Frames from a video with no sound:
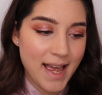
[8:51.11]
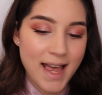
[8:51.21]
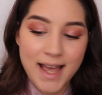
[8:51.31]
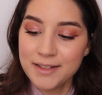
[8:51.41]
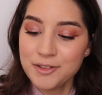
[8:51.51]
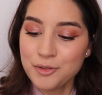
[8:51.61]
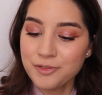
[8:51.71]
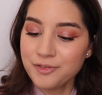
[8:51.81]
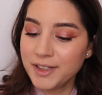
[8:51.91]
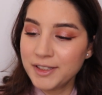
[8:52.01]
And to
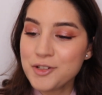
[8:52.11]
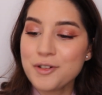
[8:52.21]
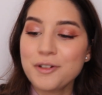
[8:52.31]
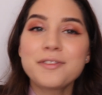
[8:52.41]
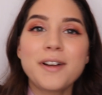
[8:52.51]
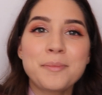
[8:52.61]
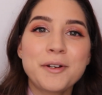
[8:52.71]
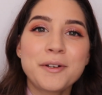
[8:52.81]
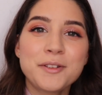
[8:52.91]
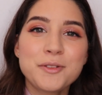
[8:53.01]
finish off, I'm
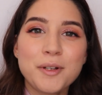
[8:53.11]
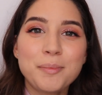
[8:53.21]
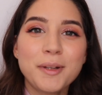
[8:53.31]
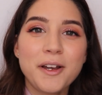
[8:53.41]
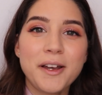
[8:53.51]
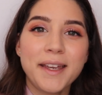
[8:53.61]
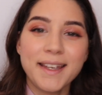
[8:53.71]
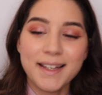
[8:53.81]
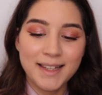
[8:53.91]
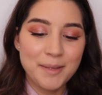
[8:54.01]
going to
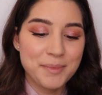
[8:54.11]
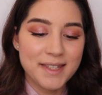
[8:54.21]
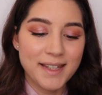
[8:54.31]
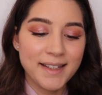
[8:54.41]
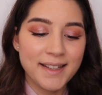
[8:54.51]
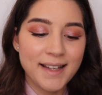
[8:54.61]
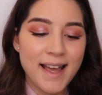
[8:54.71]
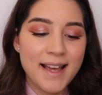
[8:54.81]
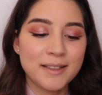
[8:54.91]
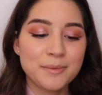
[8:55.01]
apply lipstick,
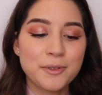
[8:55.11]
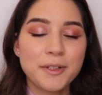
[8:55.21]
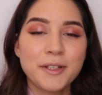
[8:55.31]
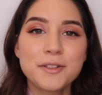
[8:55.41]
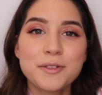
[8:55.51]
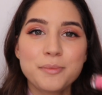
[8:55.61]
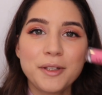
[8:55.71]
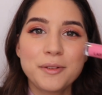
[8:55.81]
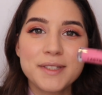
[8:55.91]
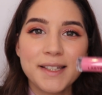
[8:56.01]
and I'm going to be
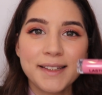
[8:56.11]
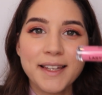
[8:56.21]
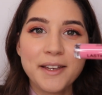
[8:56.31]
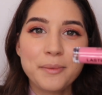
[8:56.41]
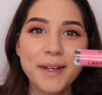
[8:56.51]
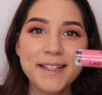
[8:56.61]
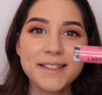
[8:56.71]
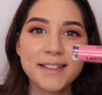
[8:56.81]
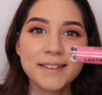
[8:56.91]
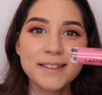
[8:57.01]
using the
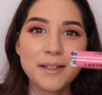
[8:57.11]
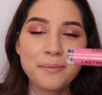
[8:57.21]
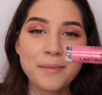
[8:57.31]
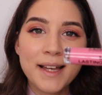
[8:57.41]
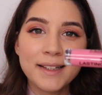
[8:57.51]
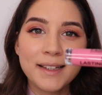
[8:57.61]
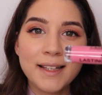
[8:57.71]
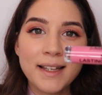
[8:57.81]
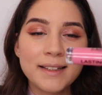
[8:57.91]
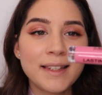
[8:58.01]
Radiant Matte
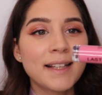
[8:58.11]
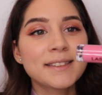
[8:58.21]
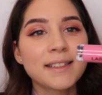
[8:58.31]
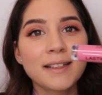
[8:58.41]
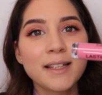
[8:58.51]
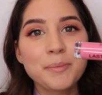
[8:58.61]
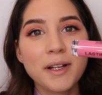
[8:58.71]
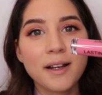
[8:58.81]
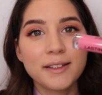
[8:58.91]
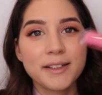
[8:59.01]
Lasting Lip
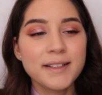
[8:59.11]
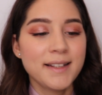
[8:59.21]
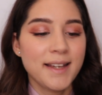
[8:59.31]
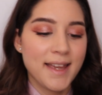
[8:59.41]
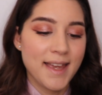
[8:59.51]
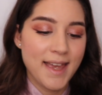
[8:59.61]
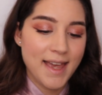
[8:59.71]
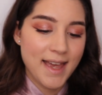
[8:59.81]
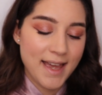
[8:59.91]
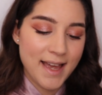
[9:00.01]
Color,
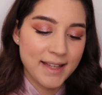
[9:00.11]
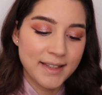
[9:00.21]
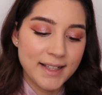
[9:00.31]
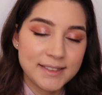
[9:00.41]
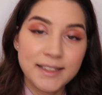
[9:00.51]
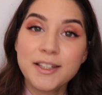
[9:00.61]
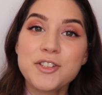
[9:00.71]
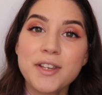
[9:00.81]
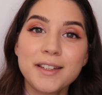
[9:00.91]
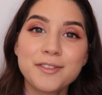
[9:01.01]
and that's in the
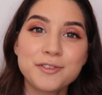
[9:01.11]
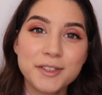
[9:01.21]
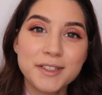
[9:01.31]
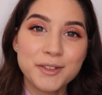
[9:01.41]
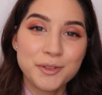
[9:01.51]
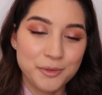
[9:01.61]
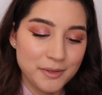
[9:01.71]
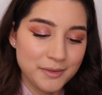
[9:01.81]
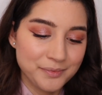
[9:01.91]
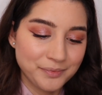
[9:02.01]
shade 42.